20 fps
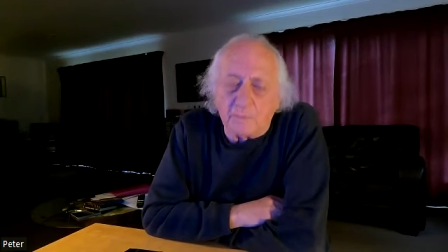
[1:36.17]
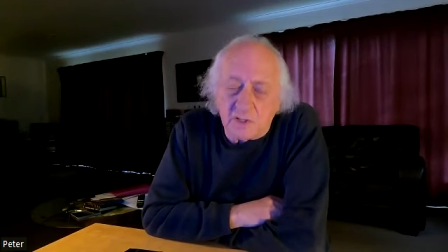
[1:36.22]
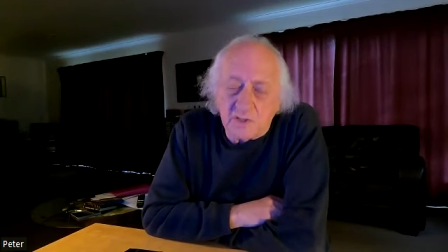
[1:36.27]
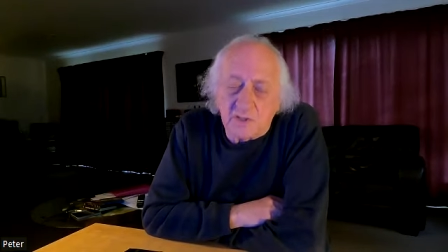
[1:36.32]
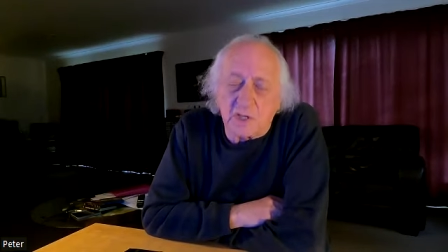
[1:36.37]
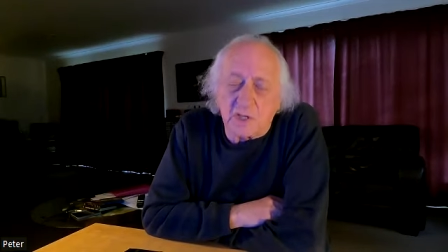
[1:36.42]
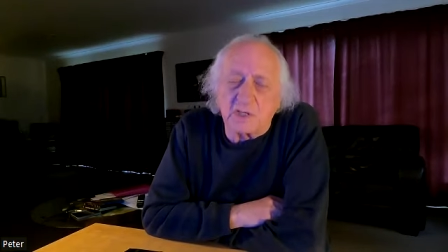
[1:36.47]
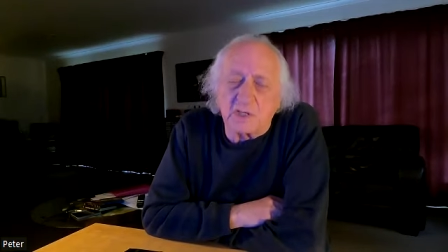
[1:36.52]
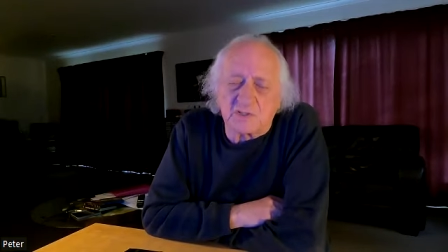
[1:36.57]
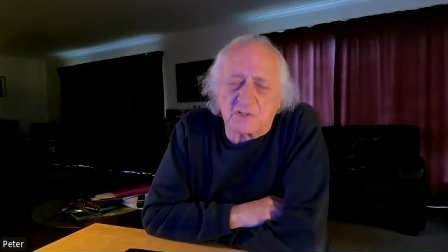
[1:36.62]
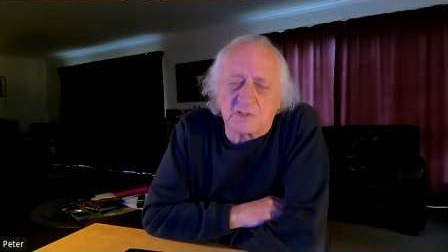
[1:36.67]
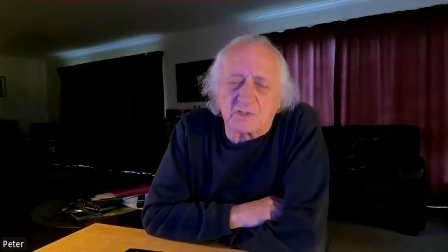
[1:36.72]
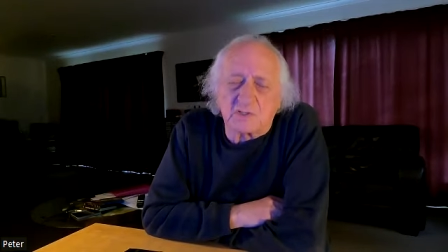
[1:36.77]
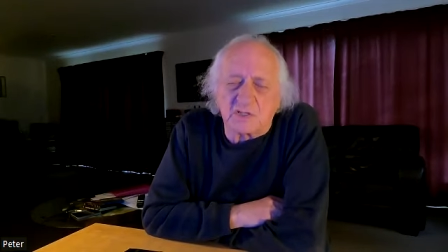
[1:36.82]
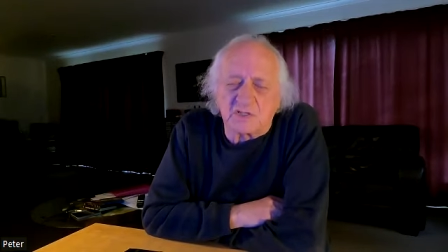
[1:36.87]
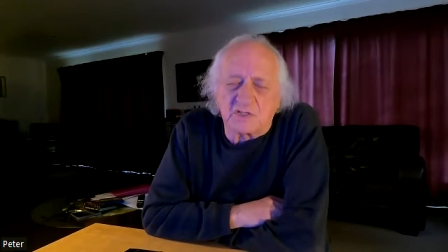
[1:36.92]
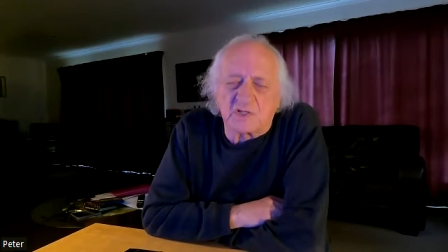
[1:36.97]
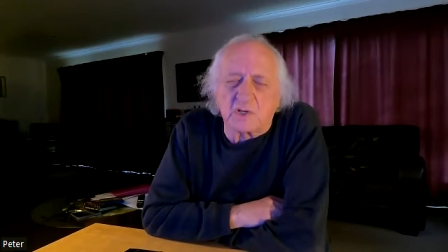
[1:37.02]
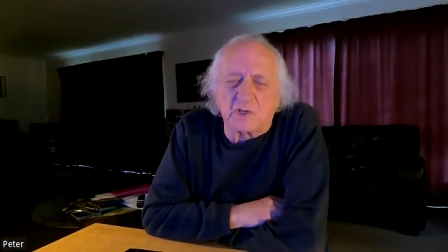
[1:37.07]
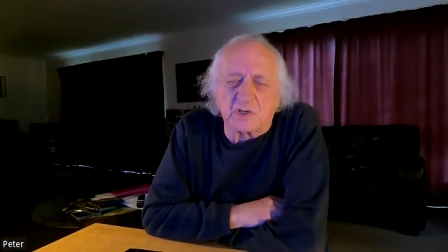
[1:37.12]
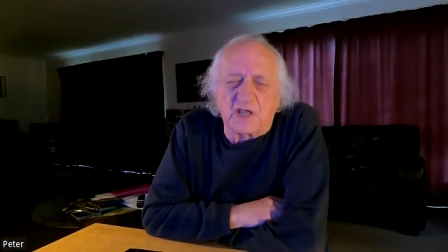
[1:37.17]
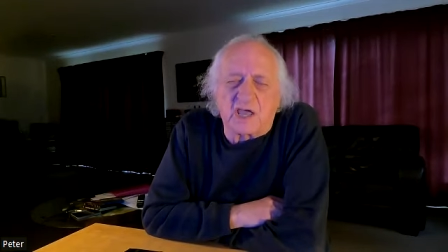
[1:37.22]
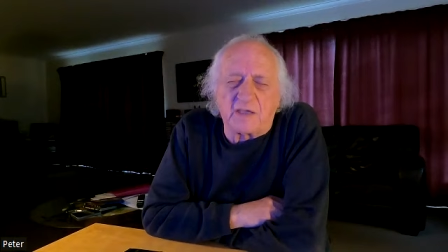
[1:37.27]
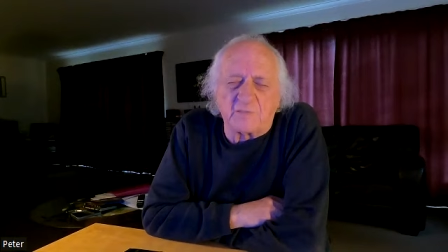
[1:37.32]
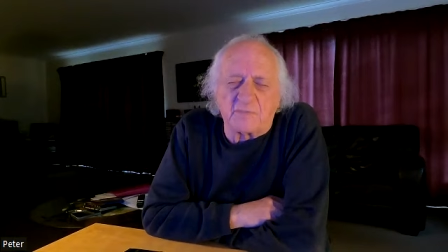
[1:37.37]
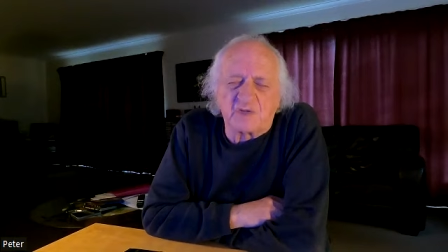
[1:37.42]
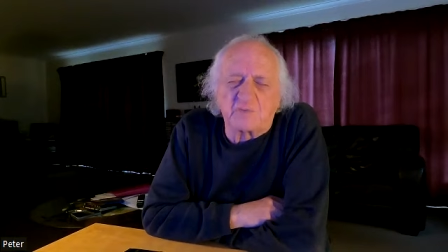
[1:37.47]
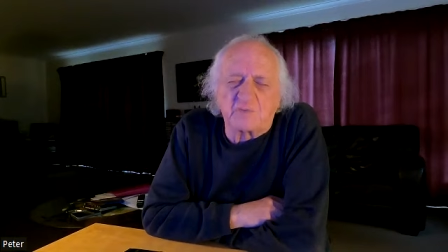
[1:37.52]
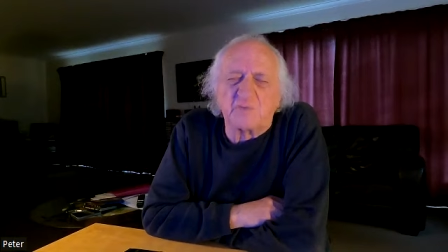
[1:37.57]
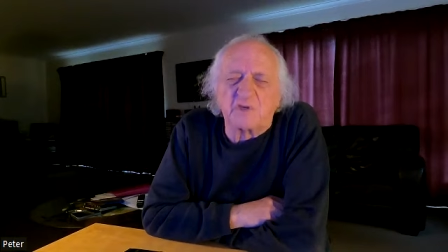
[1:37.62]
his, his, surname is
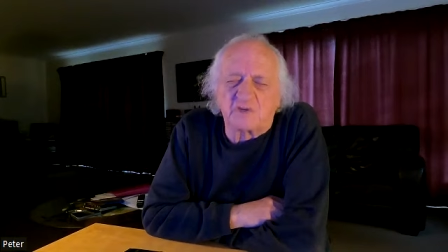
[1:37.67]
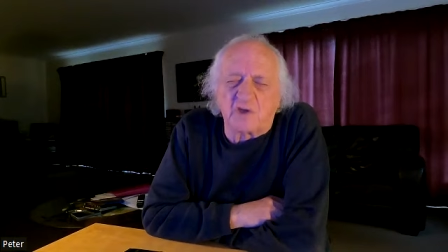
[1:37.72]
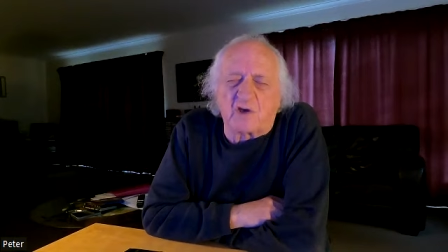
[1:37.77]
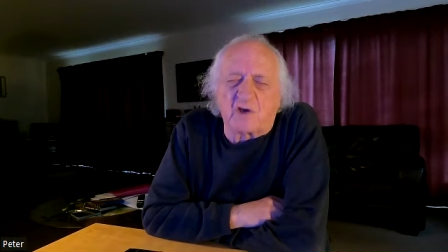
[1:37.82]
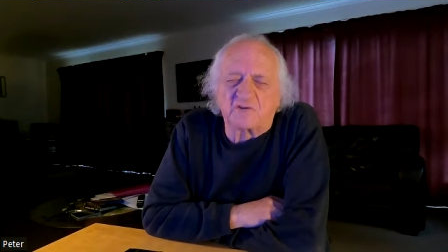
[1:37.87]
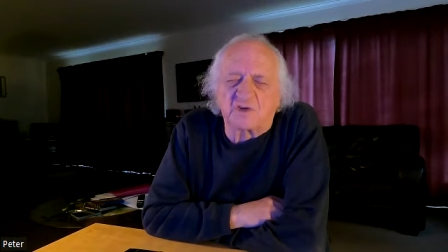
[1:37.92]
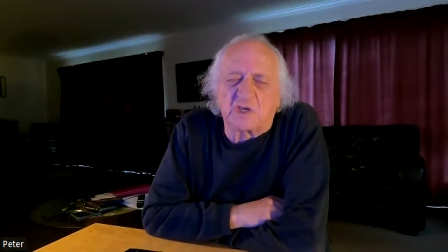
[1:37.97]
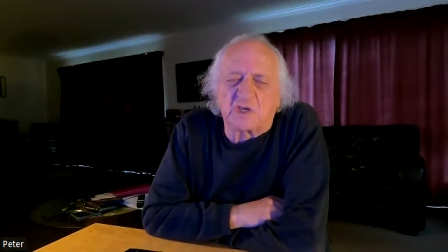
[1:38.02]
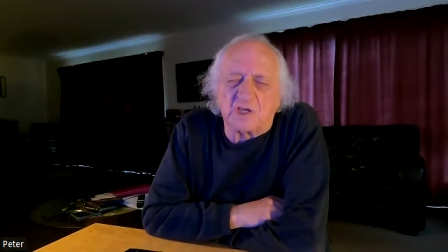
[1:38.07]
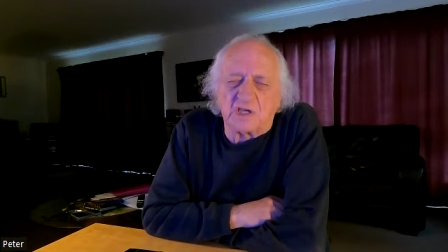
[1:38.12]
Mazovsky.